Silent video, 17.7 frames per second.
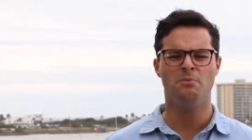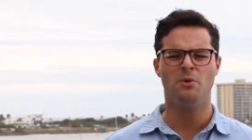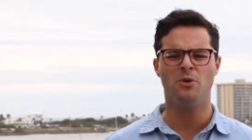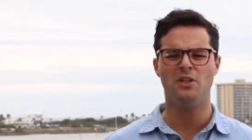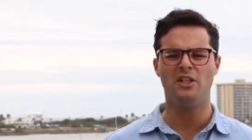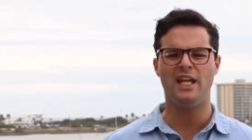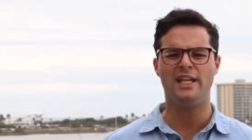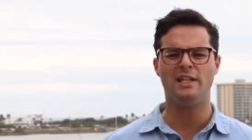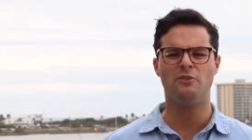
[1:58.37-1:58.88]

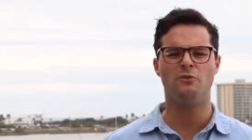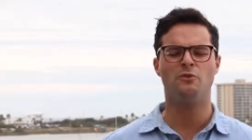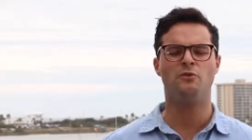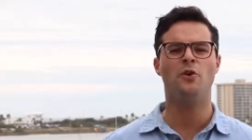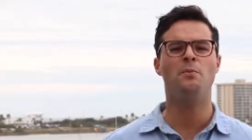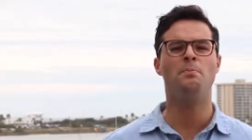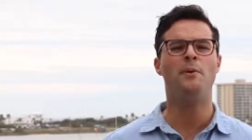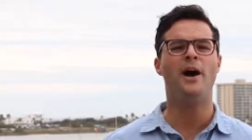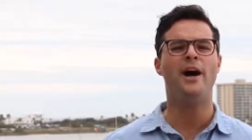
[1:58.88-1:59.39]
more like
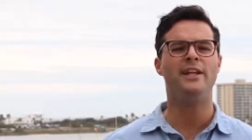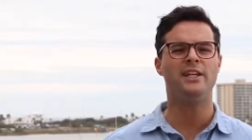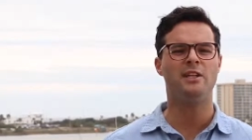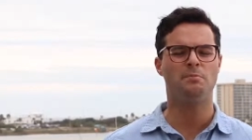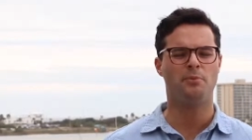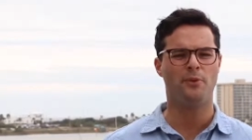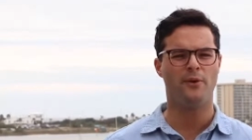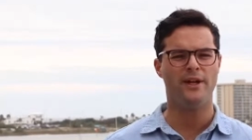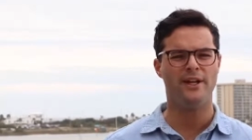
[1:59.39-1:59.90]

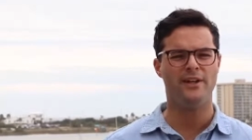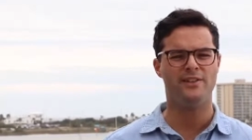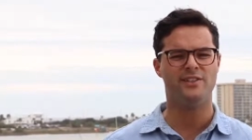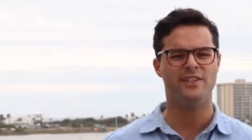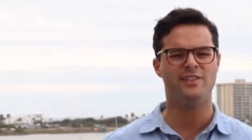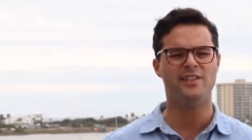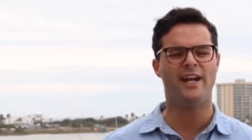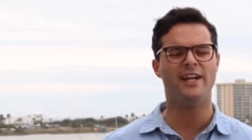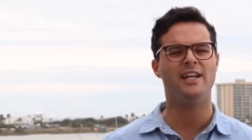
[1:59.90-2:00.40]
robotic
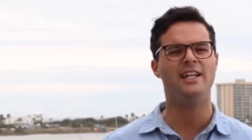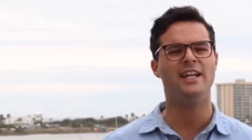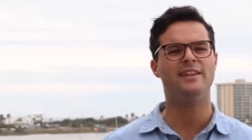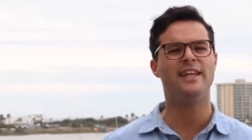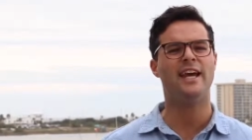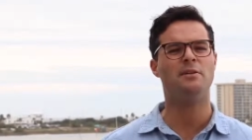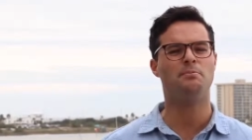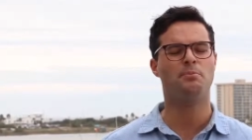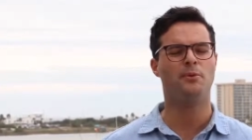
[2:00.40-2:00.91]
prayers. It's kind of
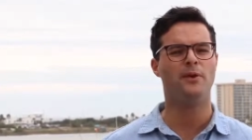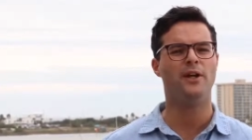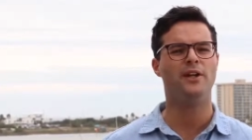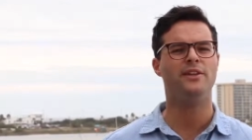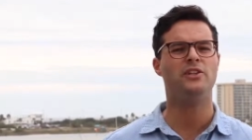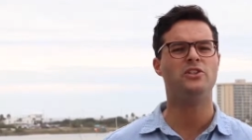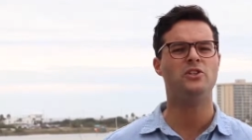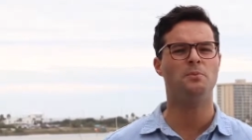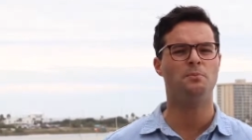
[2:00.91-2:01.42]
like that
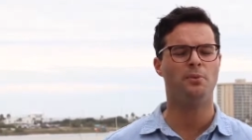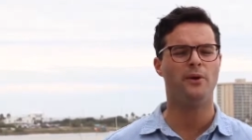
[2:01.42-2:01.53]
prayer that